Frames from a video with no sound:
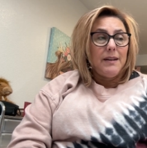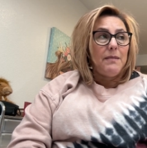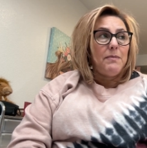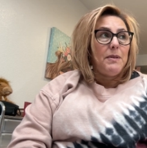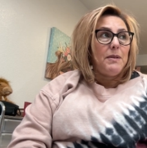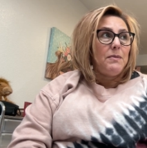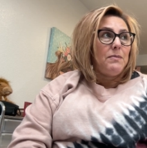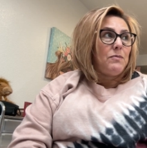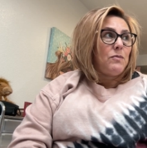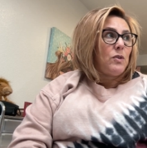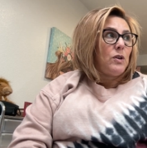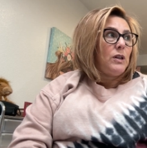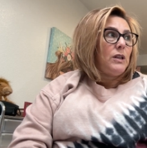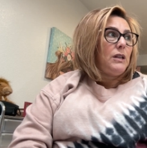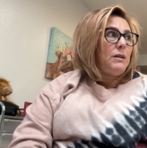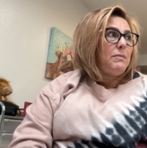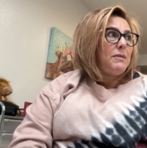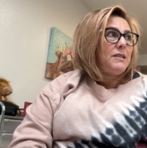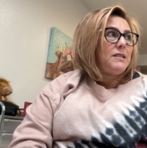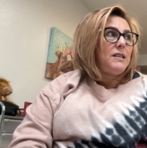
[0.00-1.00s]
I've been
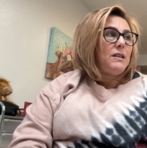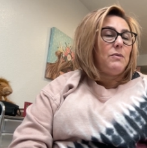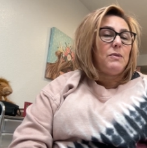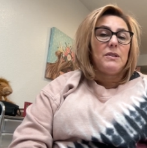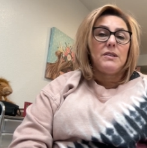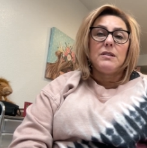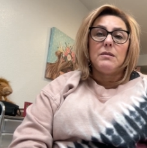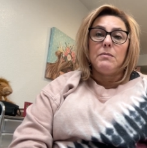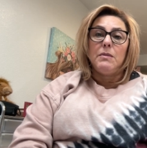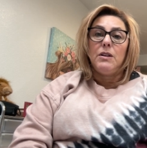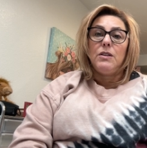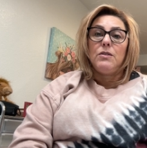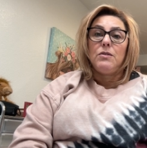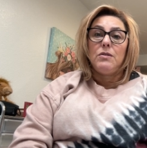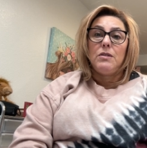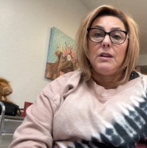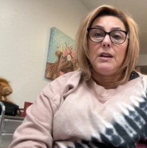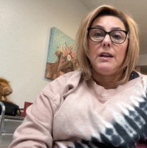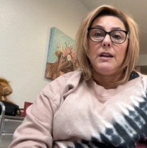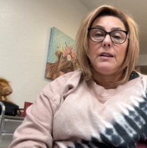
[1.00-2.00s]
really busy with some other
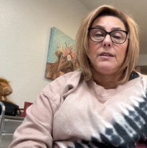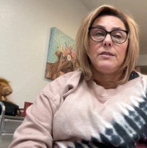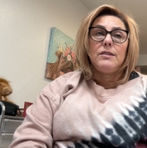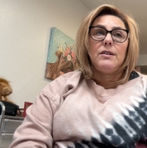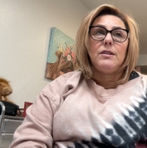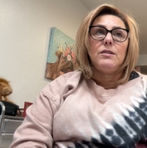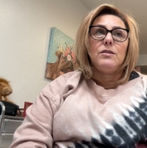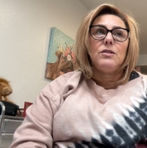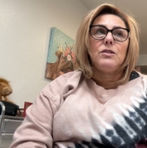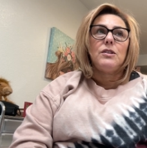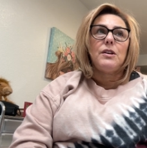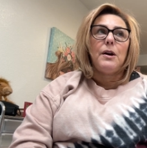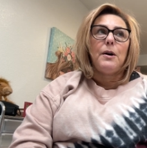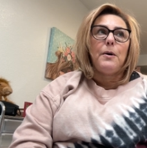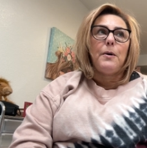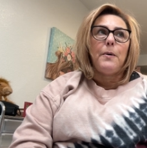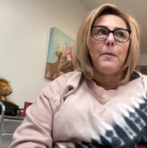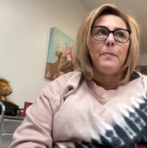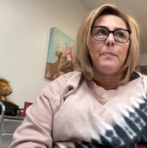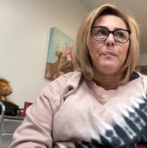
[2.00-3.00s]
things.
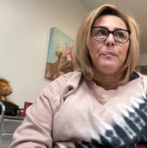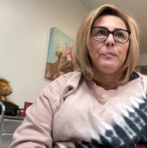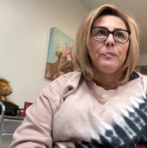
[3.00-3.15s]
So